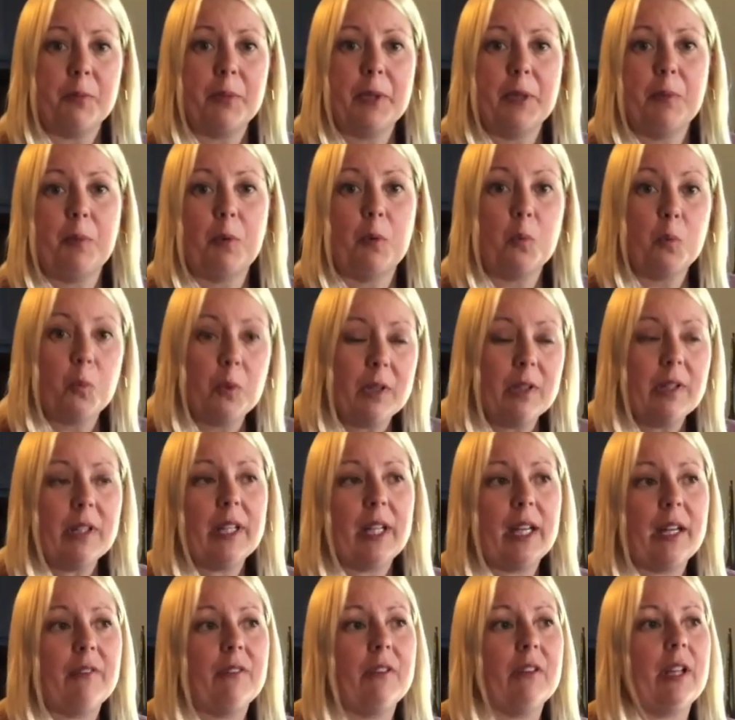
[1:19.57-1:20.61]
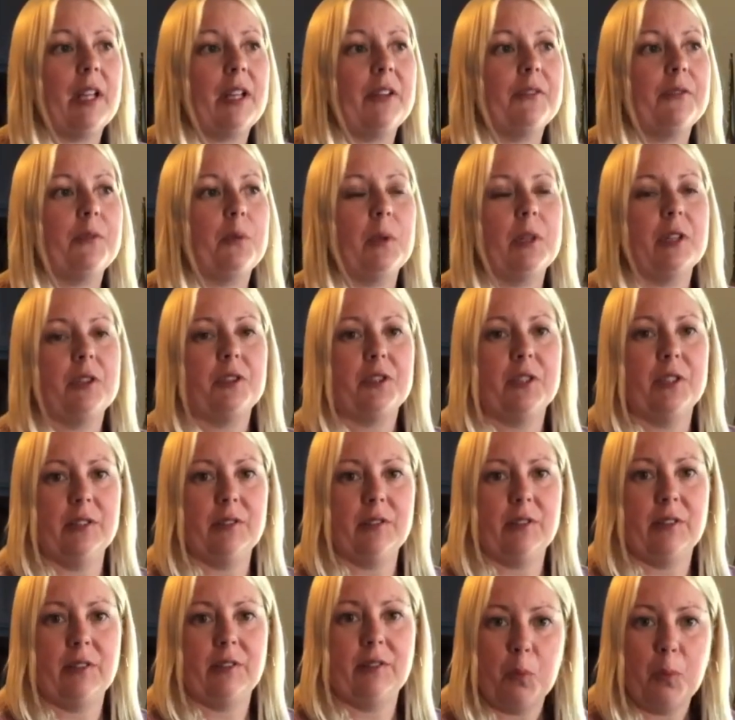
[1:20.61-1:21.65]
people really have a lot of questions
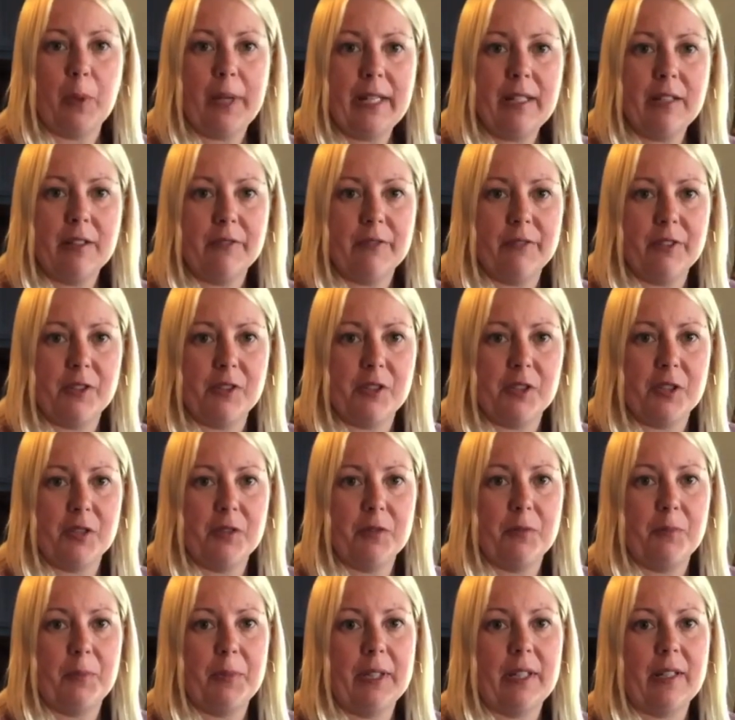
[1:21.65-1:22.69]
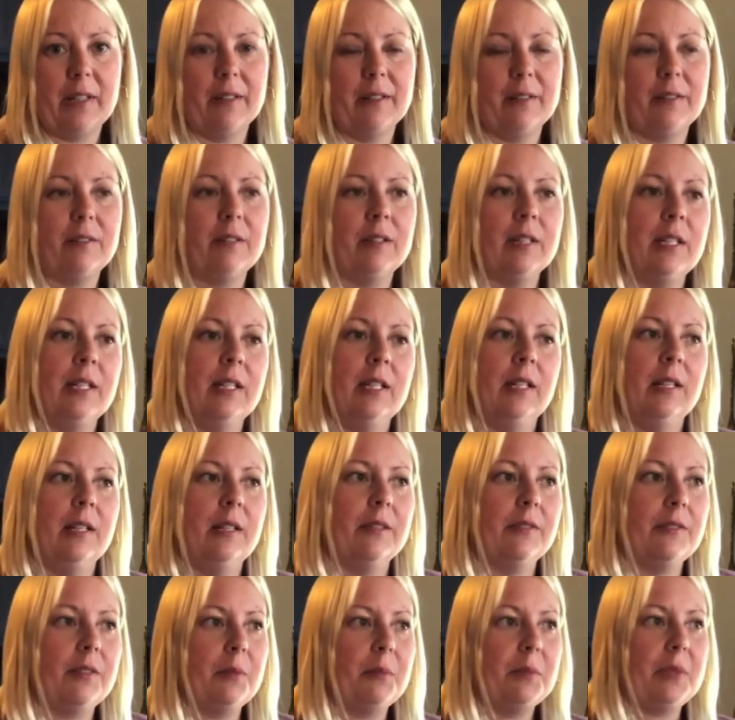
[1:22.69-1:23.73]
is the weight divisions, because
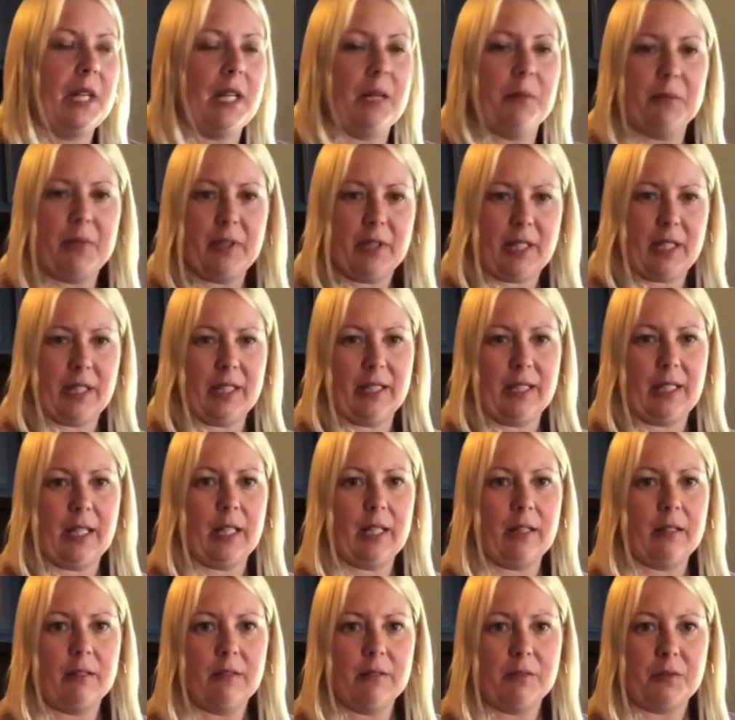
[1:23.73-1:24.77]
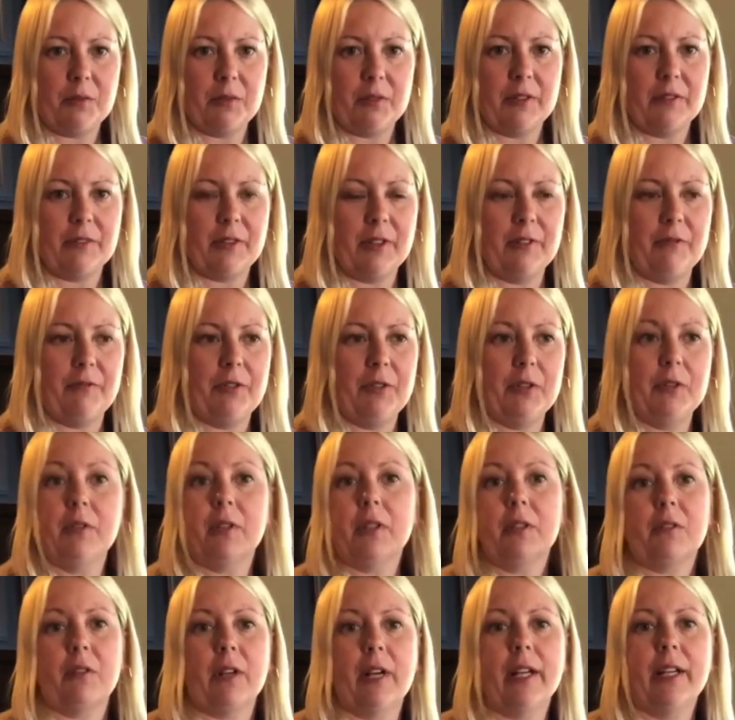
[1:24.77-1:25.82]
sometimes it can get sort of
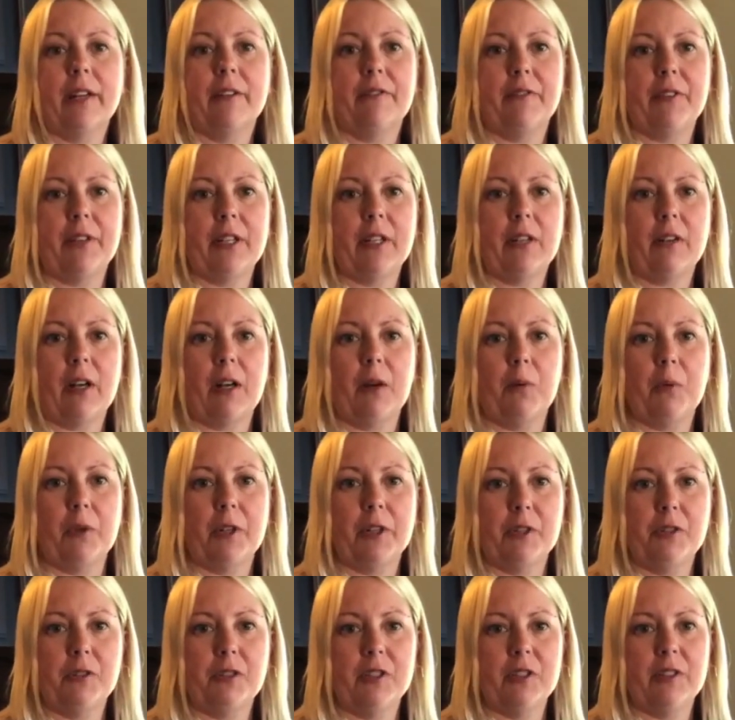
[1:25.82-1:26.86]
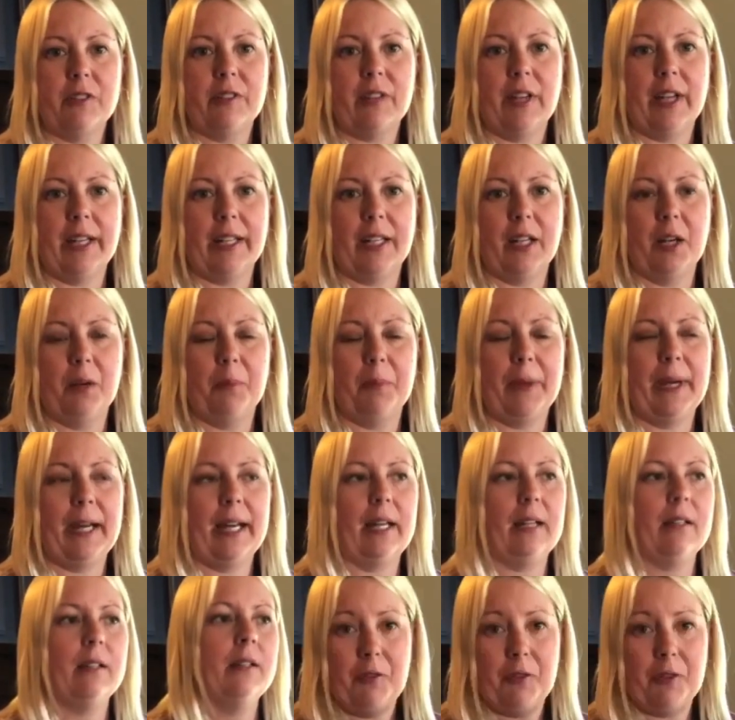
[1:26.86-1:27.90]
confusing trying to figure out where you should sign up
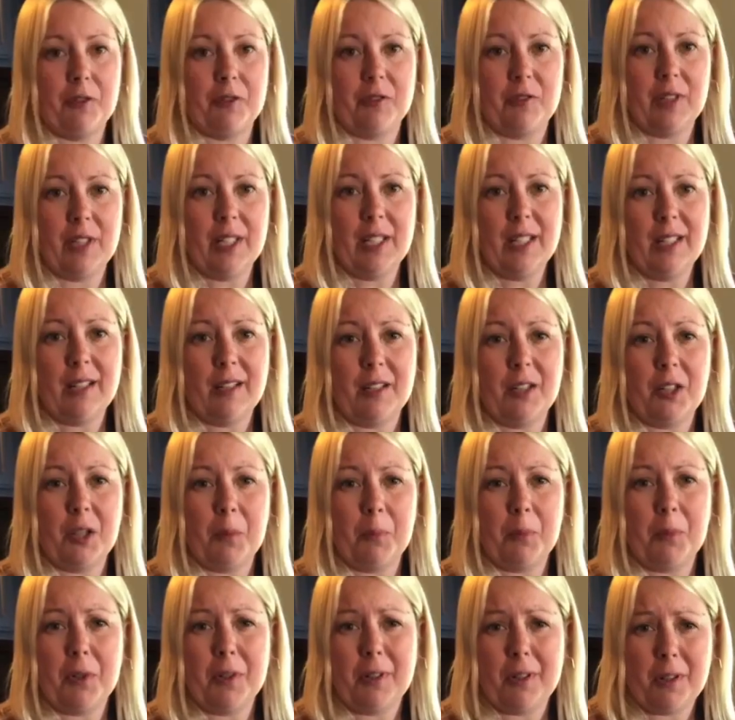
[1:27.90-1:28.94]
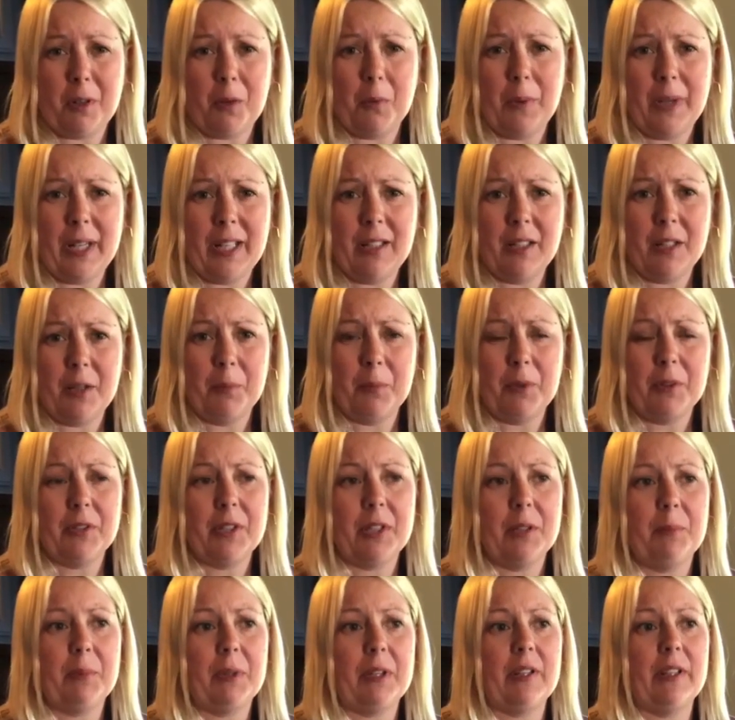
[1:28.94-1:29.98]
at. If you're seeing a number, a weight number,
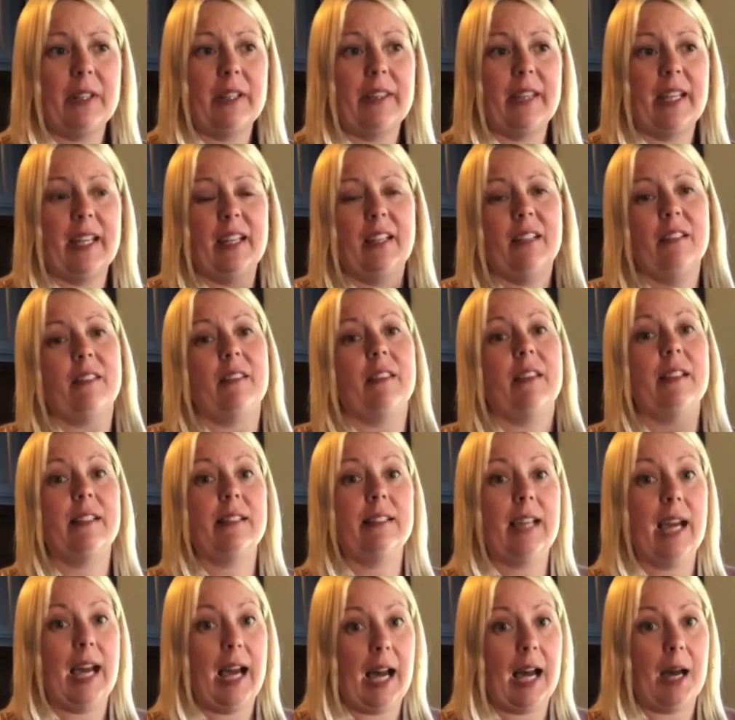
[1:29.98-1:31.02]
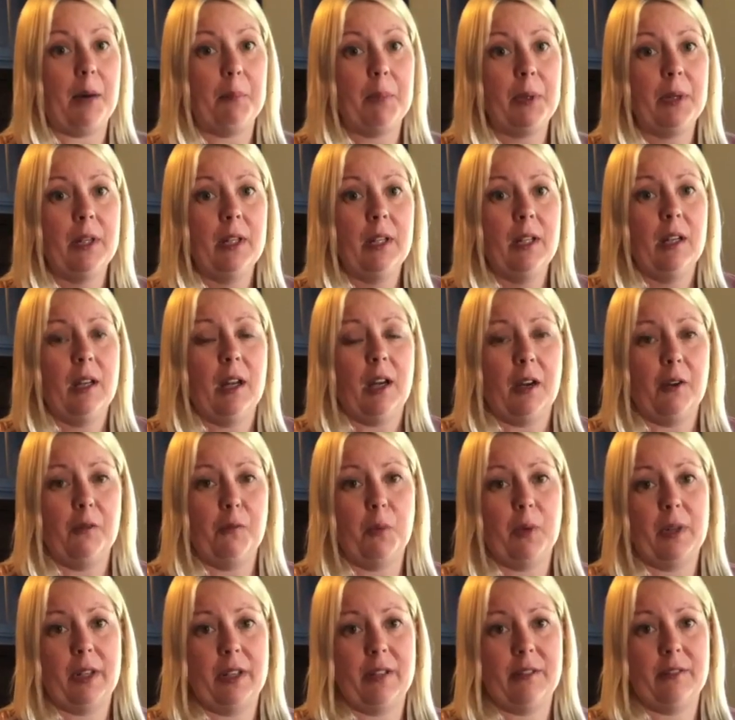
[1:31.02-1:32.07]
typically that is the top of
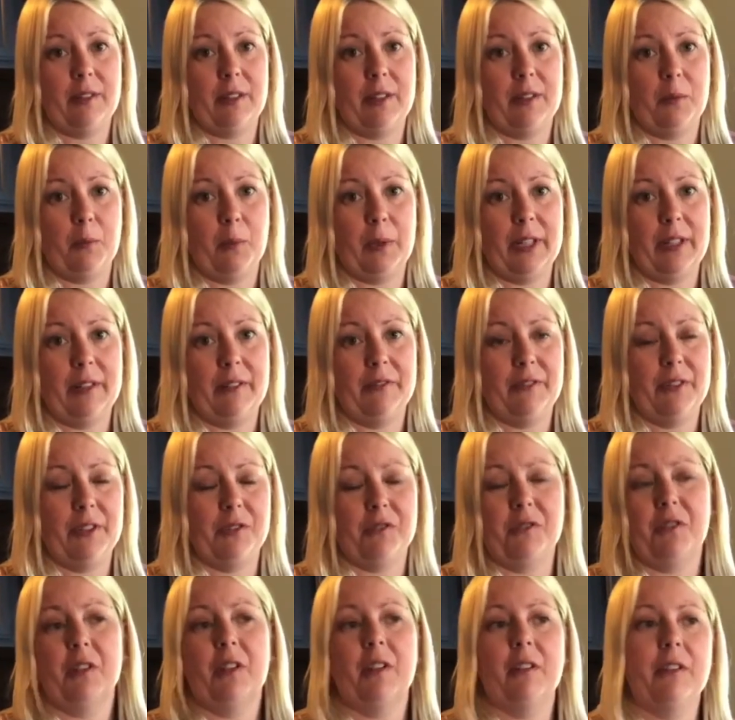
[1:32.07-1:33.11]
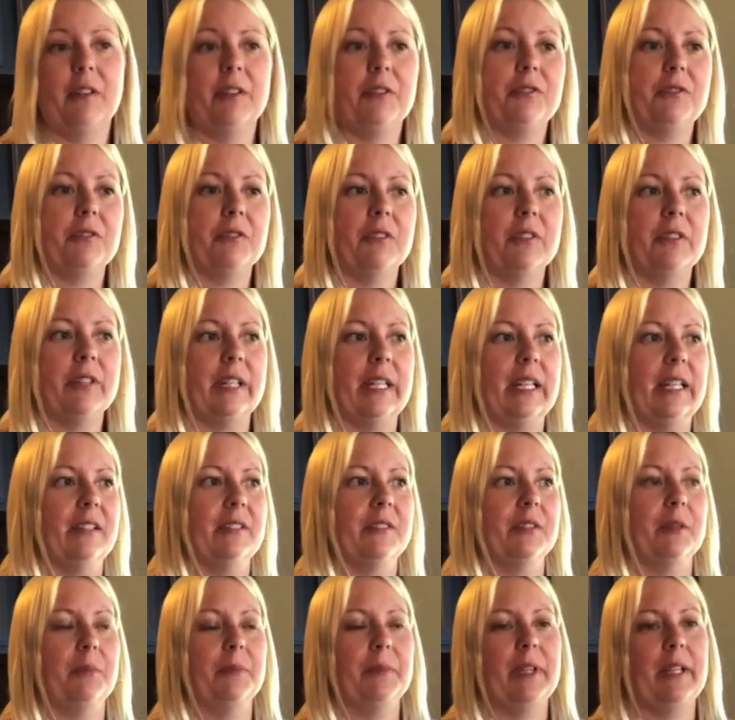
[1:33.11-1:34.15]
what is in the weight division, unless you're looking at
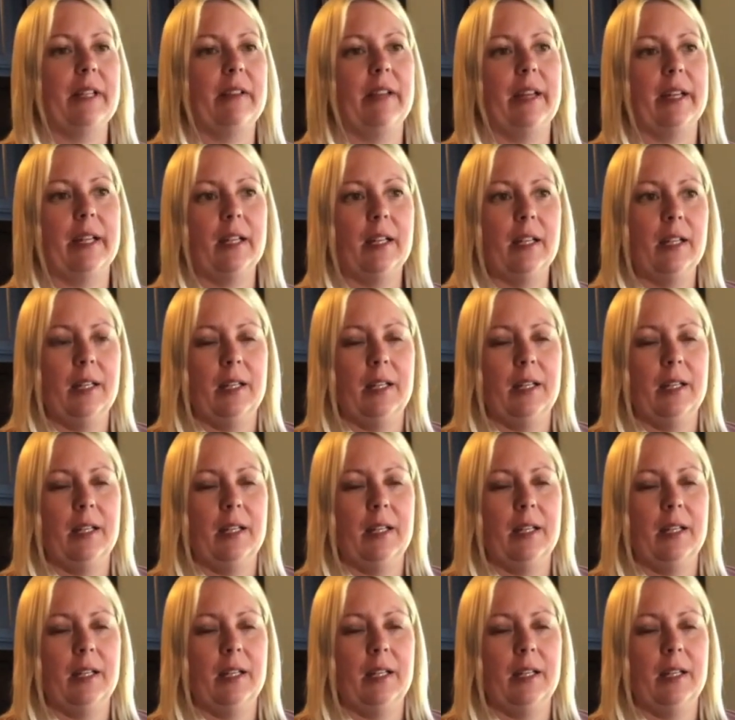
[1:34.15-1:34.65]
something like,